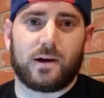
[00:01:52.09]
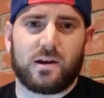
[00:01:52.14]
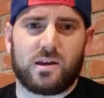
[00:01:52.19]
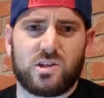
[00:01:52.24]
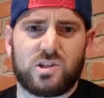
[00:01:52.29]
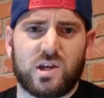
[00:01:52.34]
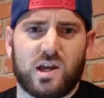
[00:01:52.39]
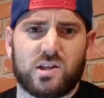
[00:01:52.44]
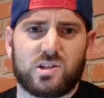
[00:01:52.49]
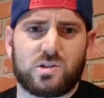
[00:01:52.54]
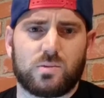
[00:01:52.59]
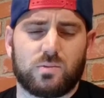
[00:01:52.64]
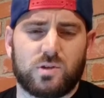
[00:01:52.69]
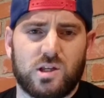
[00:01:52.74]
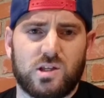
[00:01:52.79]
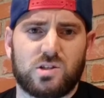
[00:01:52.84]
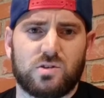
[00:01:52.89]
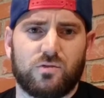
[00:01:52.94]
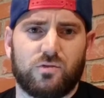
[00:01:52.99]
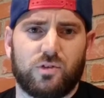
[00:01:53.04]
he's had some
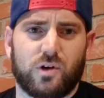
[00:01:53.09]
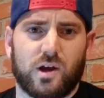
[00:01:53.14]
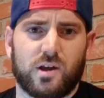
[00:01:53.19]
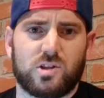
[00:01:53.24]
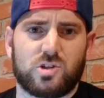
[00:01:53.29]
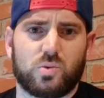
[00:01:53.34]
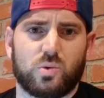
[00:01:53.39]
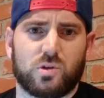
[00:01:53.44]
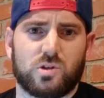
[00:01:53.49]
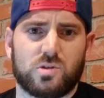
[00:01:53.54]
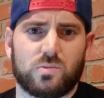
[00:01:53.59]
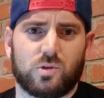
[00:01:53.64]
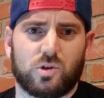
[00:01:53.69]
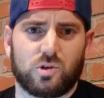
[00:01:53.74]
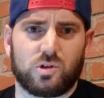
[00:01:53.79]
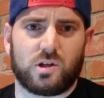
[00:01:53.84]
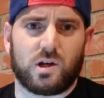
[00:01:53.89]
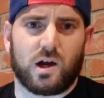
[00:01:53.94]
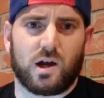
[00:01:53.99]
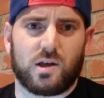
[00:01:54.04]
decent fights with some
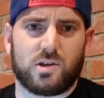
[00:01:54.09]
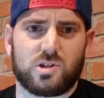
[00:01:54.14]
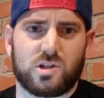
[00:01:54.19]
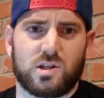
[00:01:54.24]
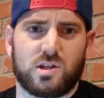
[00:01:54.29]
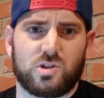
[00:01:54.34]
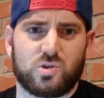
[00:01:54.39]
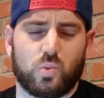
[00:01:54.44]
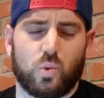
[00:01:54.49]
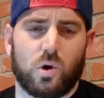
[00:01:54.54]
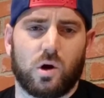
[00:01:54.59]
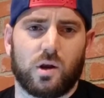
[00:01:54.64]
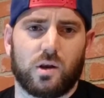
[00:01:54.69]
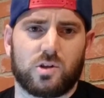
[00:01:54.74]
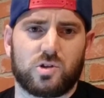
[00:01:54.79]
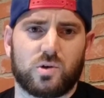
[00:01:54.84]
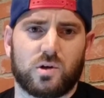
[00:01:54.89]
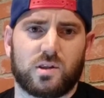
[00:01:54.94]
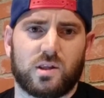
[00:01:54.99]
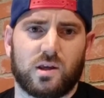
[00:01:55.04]
good guys, and he's
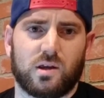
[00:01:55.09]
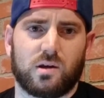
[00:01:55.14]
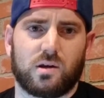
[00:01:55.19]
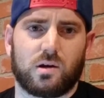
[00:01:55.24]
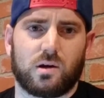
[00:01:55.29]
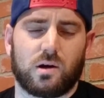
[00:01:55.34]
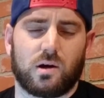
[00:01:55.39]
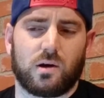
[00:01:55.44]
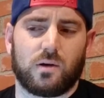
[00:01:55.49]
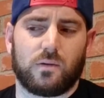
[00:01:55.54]
won. So I think